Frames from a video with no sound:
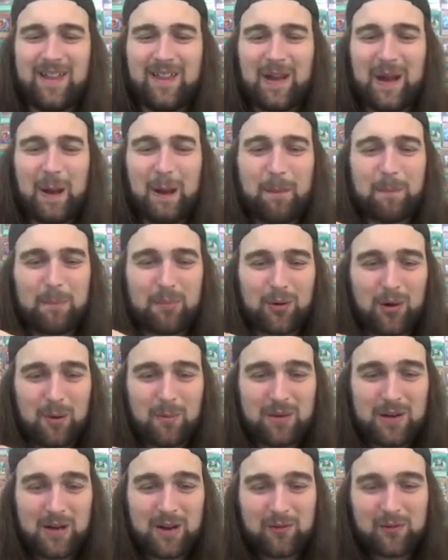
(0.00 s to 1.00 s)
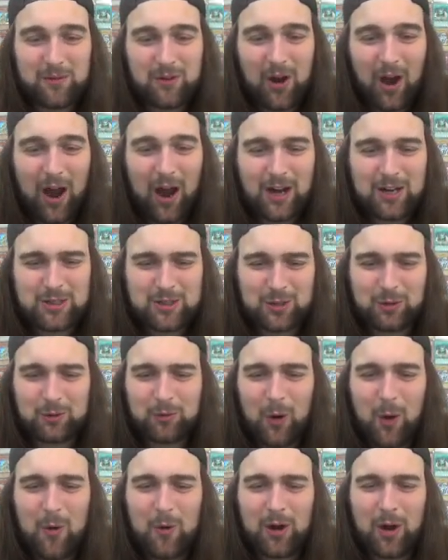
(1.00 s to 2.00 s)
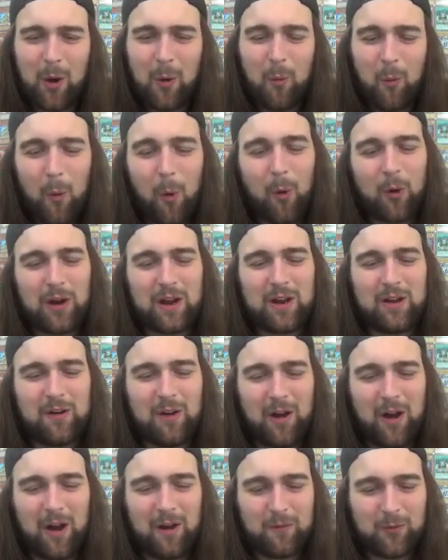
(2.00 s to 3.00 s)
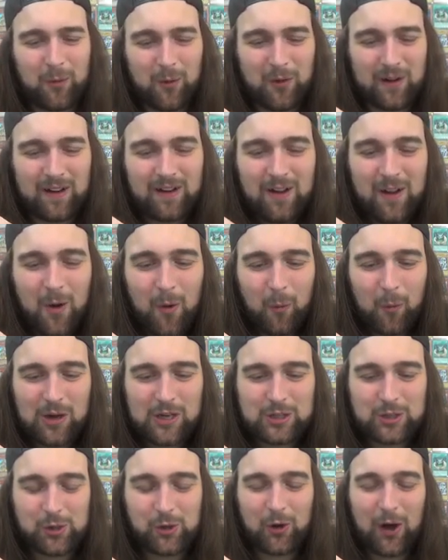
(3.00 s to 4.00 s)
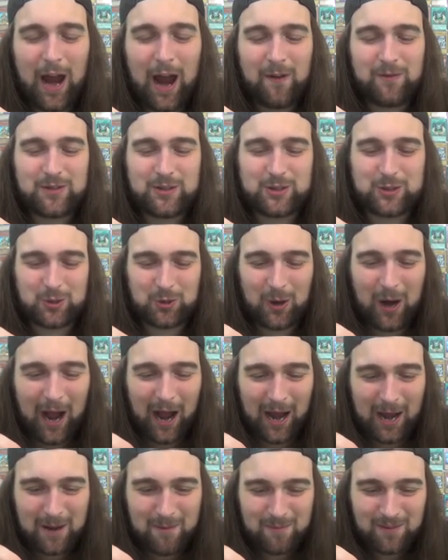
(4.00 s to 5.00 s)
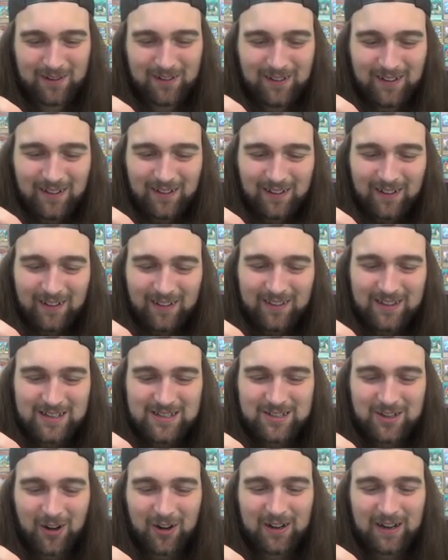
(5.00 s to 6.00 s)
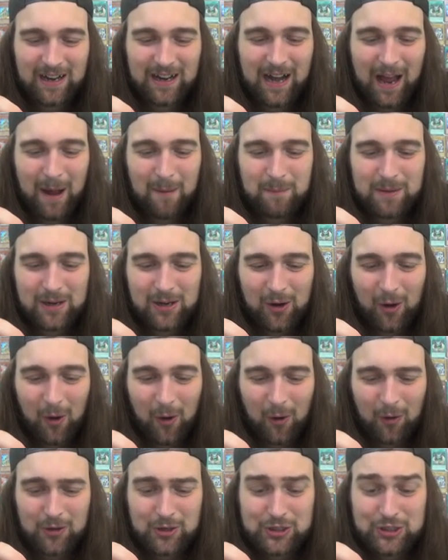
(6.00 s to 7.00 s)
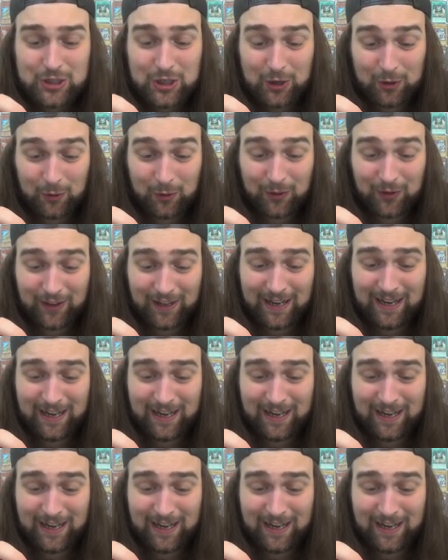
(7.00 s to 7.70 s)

and then a primitive god Soroga war envoy. Witchcraft tribe. This card cannot be called generally